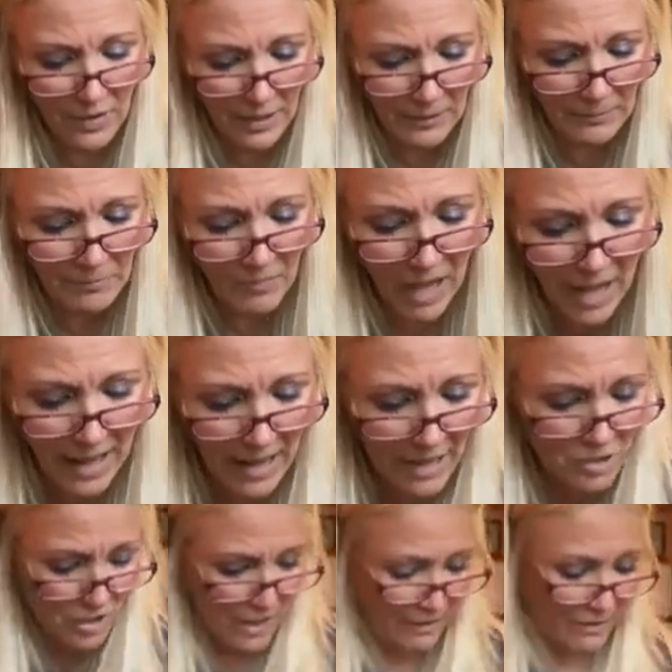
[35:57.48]
a printable
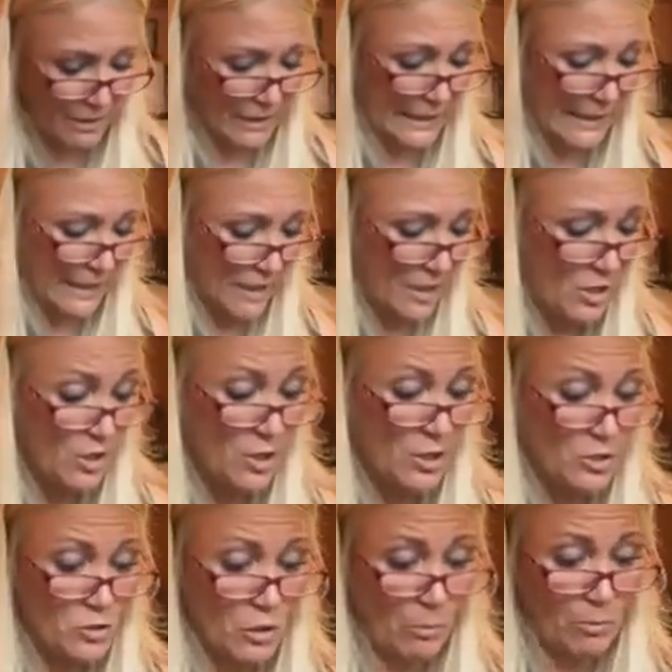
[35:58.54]
recipe too.
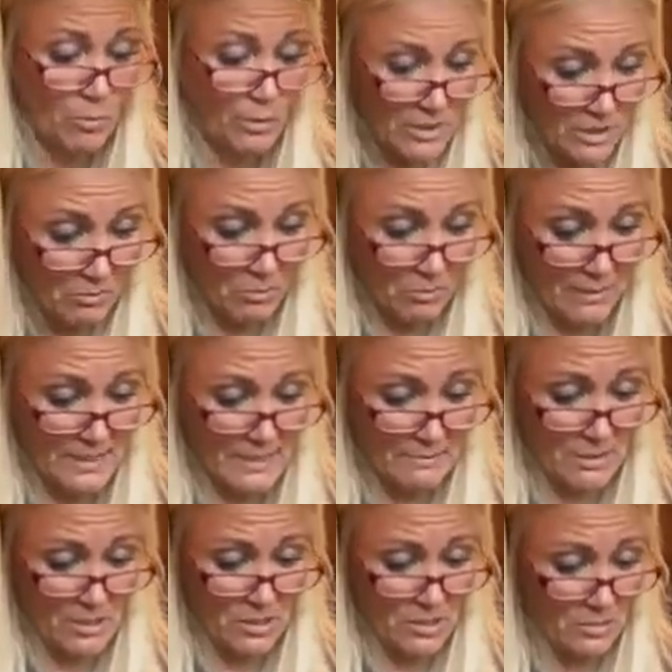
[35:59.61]
It's freaking amazing.
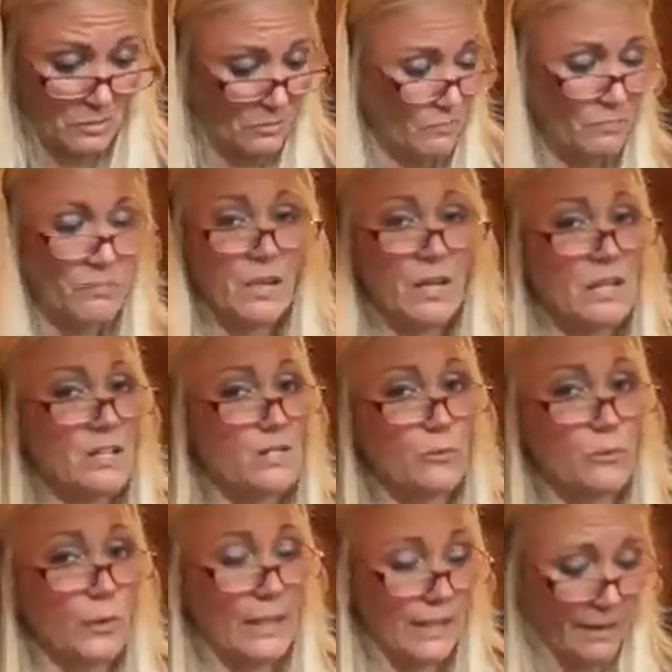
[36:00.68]
Oh,
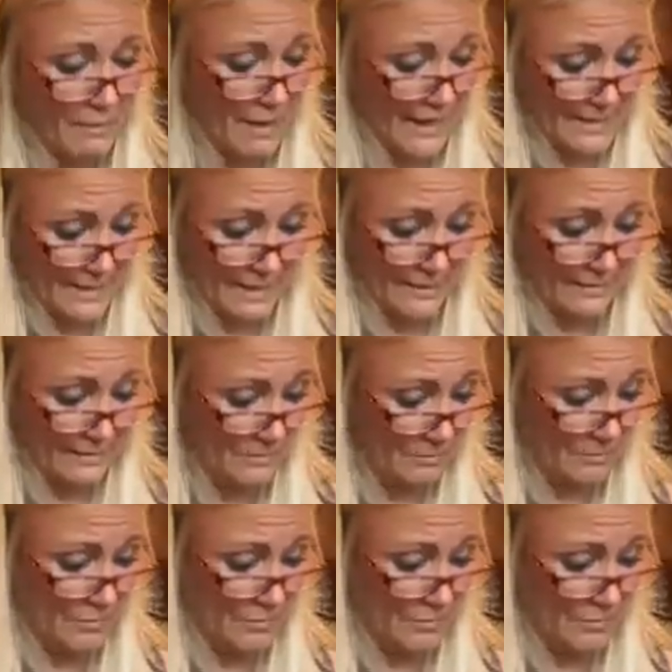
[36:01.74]
every summer should have